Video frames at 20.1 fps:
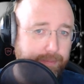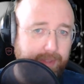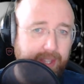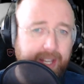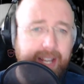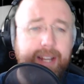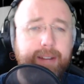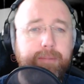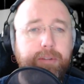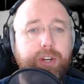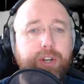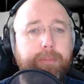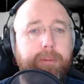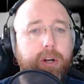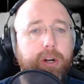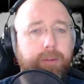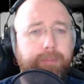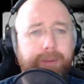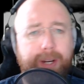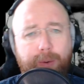and I'm sure
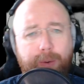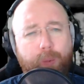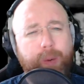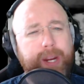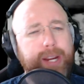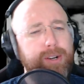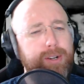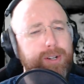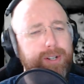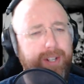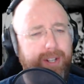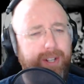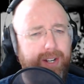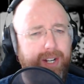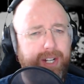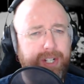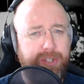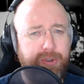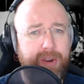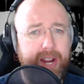part of my weird
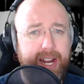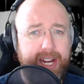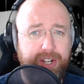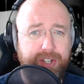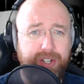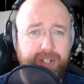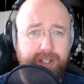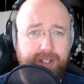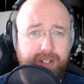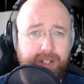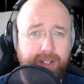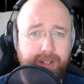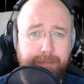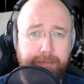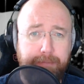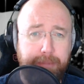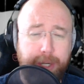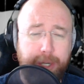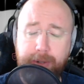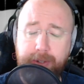attraction to
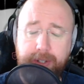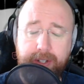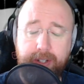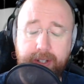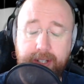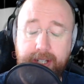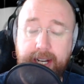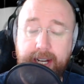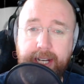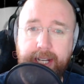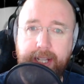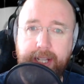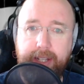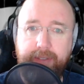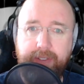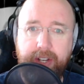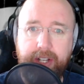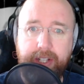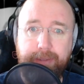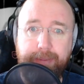boats and tiny
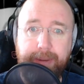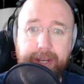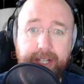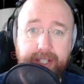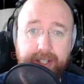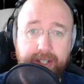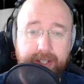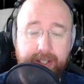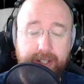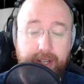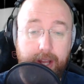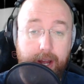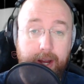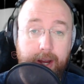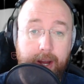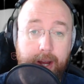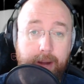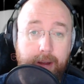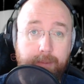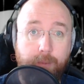living spaces
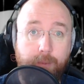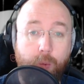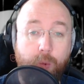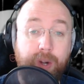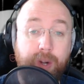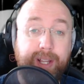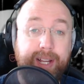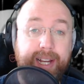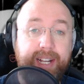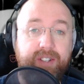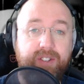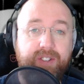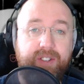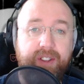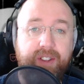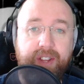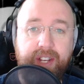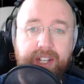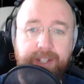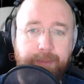um, relates to
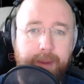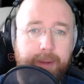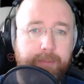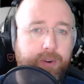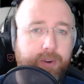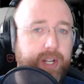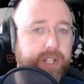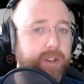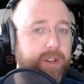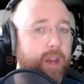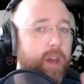these memories.